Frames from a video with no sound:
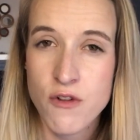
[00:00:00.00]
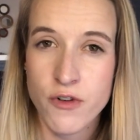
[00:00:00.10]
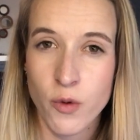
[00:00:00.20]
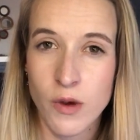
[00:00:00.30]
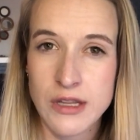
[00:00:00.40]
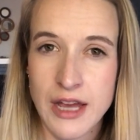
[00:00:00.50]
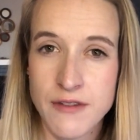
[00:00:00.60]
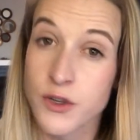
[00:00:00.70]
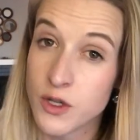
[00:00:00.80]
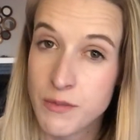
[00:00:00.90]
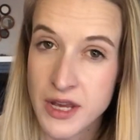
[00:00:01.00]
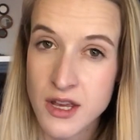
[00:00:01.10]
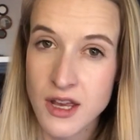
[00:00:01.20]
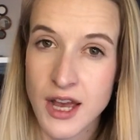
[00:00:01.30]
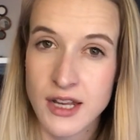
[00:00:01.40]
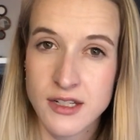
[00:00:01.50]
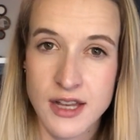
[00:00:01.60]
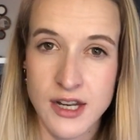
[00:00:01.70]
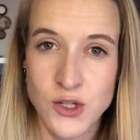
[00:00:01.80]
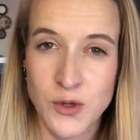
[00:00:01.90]
for what life could be and
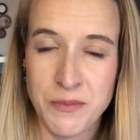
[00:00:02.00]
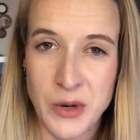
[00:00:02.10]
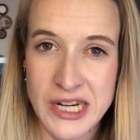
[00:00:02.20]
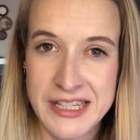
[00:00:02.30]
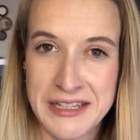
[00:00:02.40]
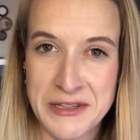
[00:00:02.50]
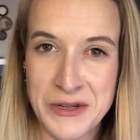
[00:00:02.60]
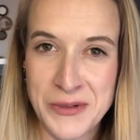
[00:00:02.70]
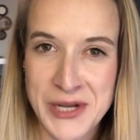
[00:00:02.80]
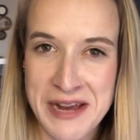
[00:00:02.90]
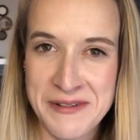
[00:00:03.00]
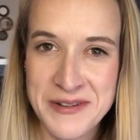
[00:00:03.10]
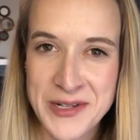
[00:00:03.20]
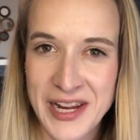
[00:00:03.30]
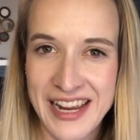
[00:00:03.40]
excited to embrace this new challenge